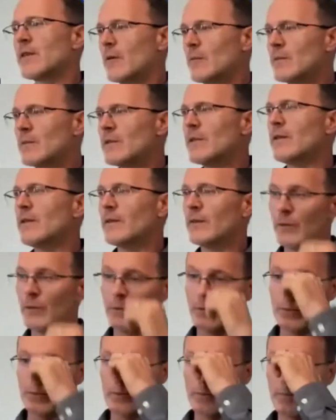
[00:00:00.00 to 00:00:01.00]
comes
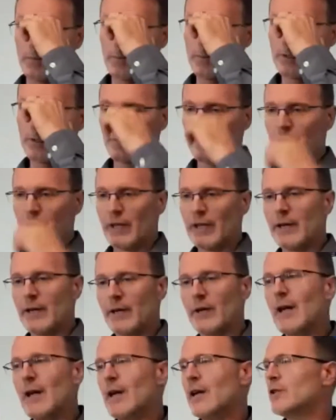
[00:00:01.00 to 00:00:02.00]
into play
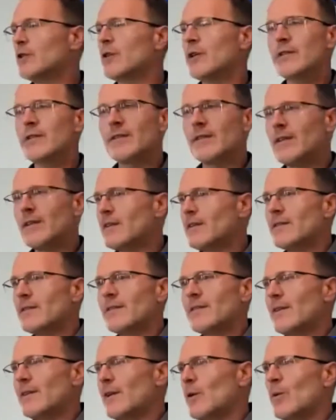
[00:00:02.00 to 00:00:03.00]
here.
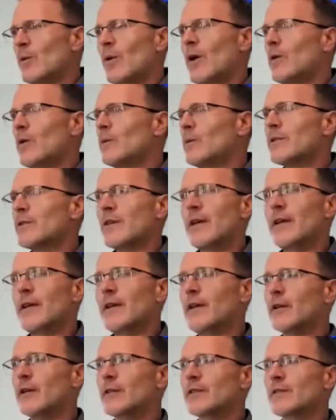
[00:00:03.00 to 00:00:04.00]
Transcendence, all we're saying
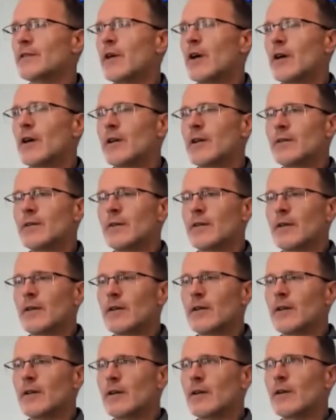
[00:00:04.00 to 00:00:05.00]
here is God
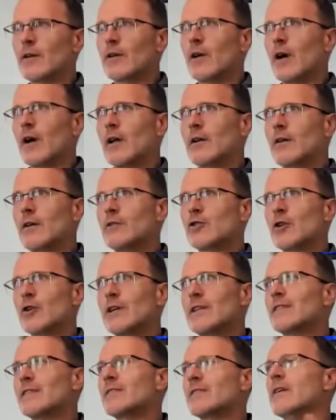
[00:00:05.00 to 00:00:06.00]

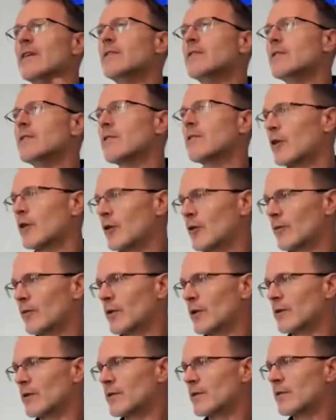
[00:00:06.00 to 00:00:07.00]
transcends our
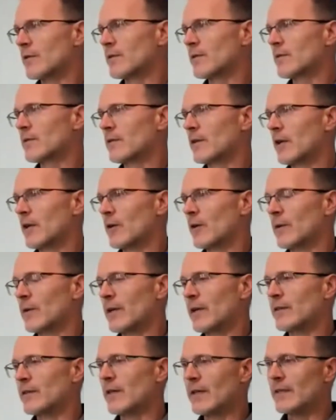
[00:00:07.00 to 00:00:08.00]
universe.
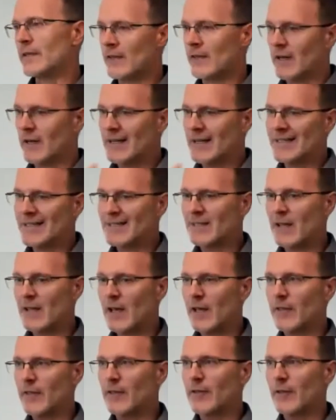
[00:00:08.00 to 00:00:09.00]
He's not
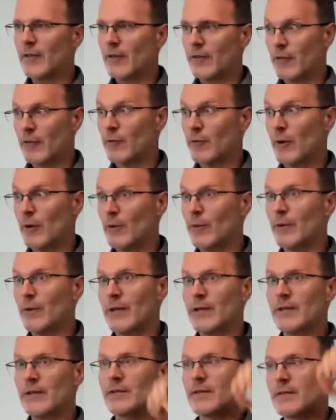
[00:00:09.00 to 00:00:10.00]
inside the throne.
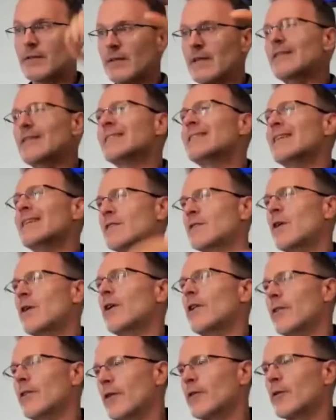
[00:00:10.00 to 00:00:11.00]
He sits
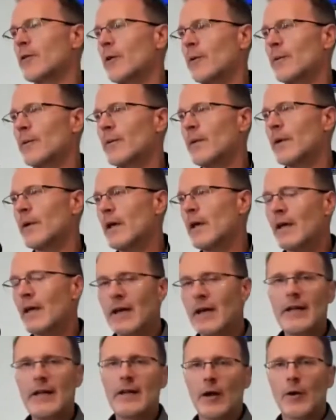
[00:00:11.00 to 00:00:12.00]
on the throne,
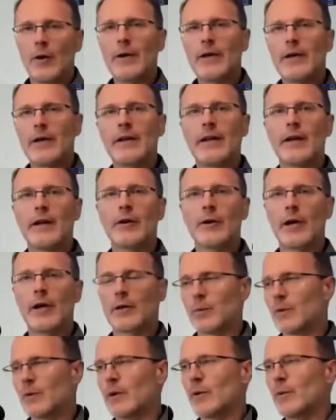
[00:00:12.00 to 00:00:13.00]
and he can
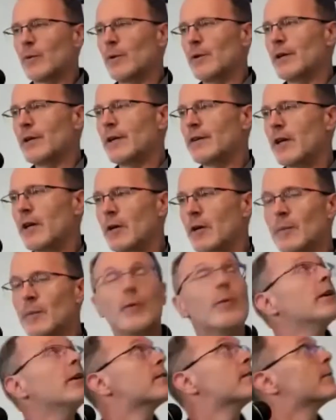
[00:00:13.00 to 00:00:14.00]
interact with our world anytime he
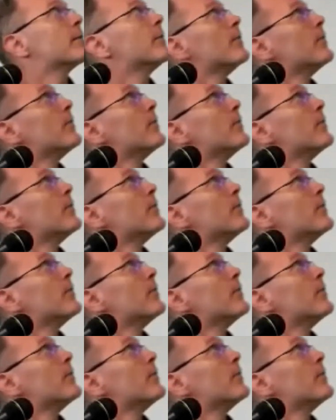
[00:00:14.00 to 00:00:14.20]
wants.